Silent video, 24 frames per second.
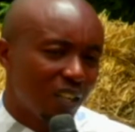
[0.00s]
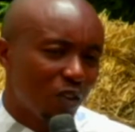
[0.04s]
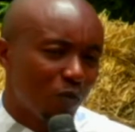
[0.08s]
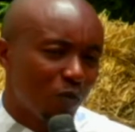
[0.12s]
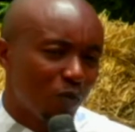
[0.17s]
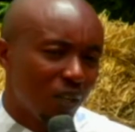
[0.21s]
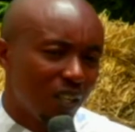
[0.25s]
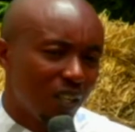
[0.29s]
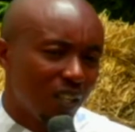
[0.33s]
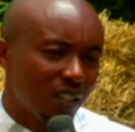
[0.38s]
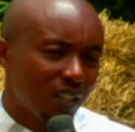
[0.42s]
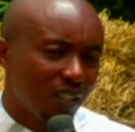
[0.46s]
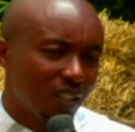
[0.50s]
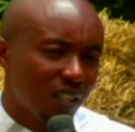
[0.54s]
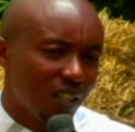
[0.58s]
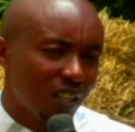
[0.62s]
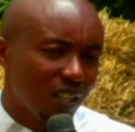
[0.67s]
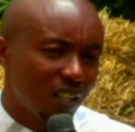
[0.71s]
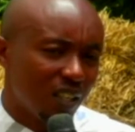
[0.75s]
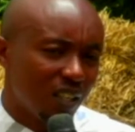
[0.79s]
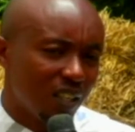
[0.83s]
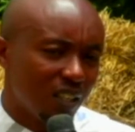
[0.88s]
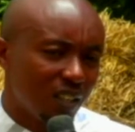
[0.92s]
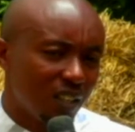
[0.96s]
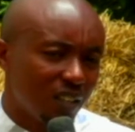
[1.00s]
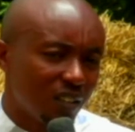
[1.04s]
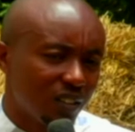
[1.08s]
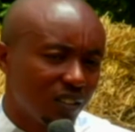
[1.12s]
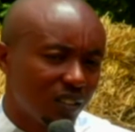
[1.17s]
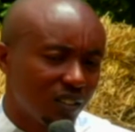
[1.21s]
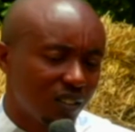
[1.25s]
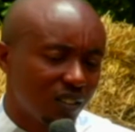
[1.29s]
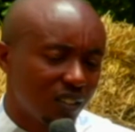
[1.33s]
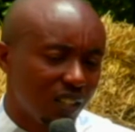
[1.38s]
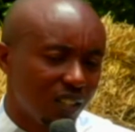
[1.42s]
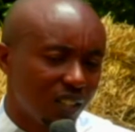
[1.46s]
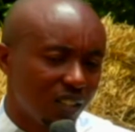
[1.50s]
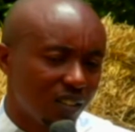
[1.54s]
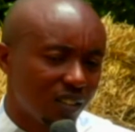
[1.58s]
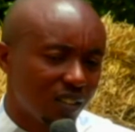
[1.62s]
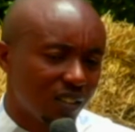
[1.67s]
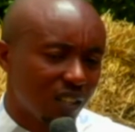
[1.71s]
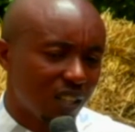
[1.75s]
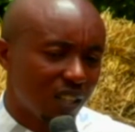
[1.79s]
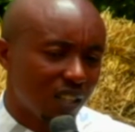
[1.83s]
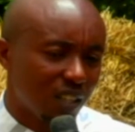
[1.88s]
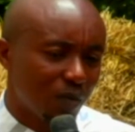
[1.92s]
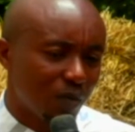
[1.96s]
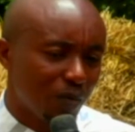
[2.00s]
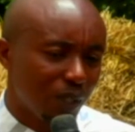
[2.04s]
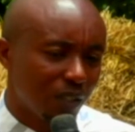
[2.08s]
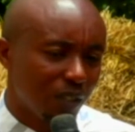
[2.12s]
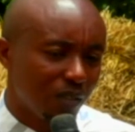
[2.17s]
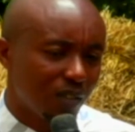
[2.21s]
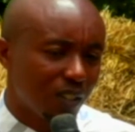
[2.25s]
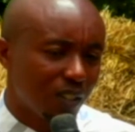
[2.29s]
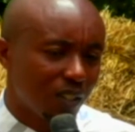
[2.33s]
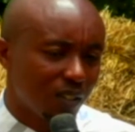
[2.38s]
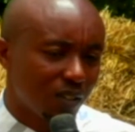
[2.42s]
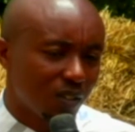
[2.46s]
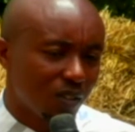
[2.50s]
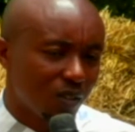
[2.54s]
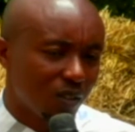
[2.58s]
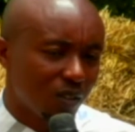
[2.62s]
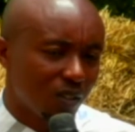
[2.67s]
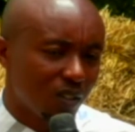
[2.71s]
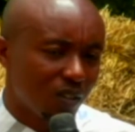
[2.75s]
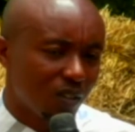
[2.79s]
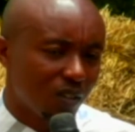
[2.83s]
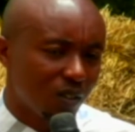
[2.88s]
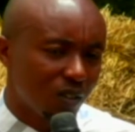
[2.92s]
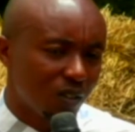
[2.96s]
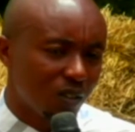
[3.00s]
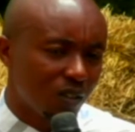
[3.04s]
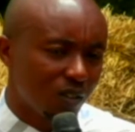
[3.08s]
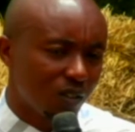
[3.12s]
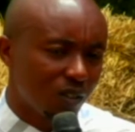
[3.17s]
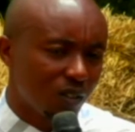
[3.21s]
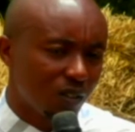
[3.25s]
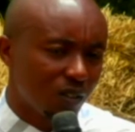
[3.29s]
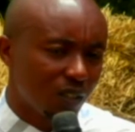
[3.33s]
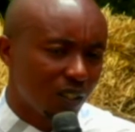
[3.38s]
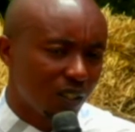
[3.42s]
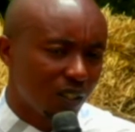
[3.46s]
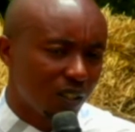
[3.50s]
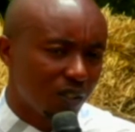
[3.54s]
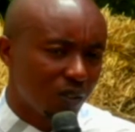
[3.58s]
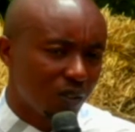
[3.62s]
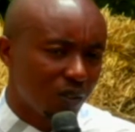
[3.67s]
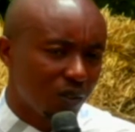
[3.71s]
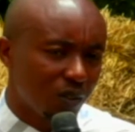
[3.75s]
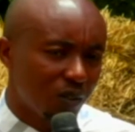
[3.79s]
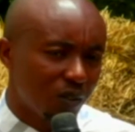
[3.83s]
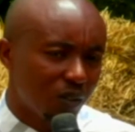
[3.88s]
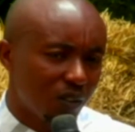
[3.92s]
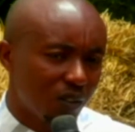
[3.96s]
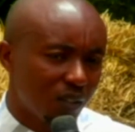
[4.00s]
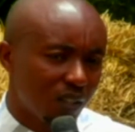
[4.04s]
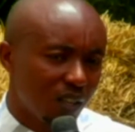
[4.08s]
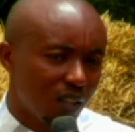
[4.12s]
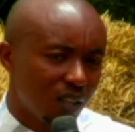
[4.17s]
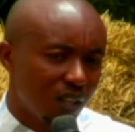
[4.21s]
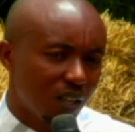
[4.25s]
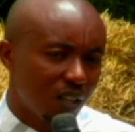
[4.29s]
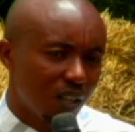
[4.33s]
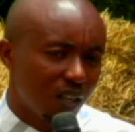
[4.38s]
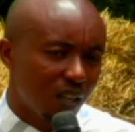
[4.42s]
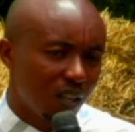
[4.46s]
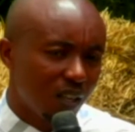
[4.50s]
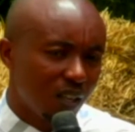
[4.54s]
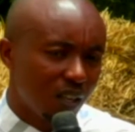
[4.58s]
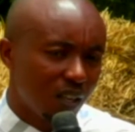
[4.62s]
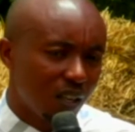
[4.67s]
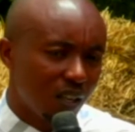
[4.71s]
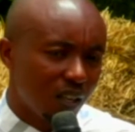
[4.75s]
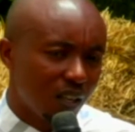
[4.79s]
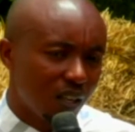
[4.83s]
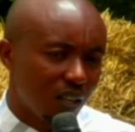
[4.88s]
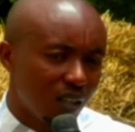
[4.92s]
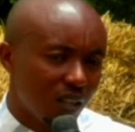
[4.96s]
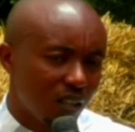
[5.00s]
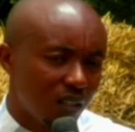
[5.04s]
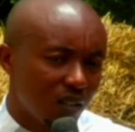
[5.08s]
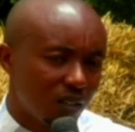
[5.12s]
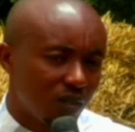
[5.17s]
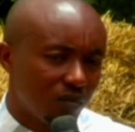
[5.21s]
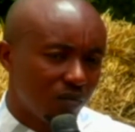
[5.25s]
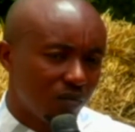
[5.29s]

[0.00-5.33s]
But I believe that is not really true. I